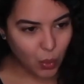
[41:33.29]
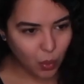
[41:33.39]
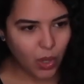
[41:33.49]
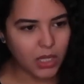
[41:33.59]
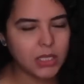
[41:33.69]

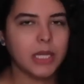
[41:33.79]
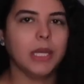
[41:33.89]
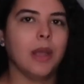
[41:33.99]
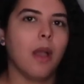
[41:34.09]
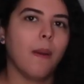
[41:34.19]

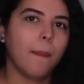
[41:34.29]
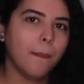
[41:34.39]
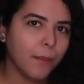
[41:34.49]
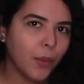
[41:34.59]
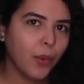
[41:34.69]
wanting
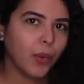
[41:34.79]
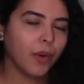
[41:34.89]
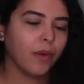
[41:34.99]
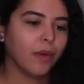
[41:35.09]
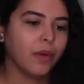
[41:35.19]

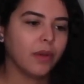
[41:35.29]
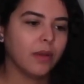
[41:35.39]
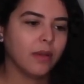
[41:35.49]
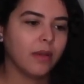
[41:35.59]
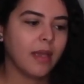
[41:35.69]
more
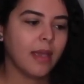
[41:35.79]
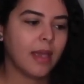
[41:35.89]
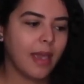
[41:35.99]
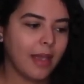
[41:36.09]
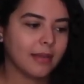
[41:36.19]

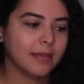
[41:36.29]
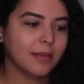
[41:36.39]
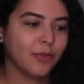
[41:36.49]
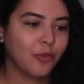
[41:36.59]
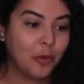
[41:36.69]

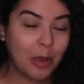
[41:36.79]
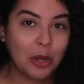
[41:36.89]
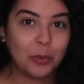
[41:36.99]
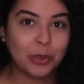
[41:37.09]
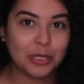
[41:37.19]
angst from
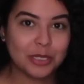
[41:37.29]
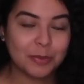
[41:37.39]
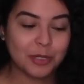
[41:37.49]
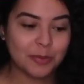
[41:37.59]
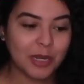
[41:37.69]
Edward's
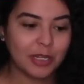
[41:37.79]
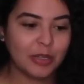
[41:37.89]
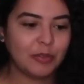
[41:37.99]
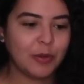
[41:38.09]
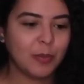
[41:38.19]

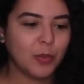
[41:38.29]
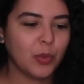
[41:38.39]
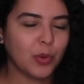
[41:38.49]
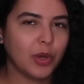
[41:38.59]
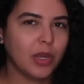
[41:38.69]
perspective and
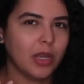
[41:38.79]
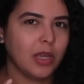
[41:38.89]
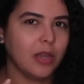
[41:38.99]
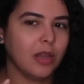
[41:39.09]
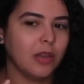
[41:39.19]
more
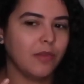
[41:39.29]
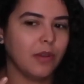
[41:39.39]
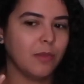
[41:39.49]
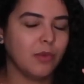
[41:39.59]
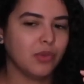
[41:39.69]
of
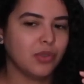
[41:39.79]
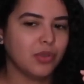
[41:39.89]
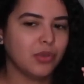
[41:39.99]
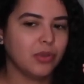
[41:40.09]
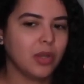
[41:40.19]
an
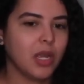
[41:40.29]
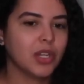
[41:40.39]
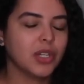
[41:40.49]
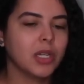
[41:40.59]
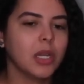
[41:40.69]
emotional
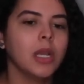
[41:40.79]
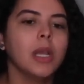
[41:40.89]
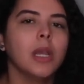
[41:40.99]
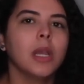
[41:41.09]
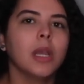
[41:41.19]
connection
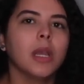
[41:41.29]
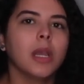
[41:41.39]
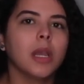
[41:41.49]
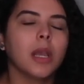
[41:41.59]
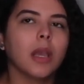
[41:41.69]

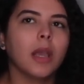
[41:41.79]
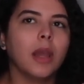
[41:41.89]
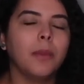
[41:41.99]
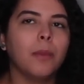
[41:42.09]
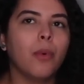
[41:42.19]

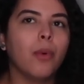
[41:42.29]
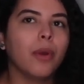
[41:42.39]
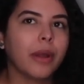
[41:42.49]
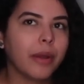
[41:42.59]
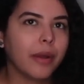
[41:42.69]
and
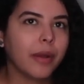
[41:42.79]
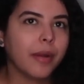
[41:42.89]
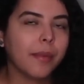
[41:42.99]
more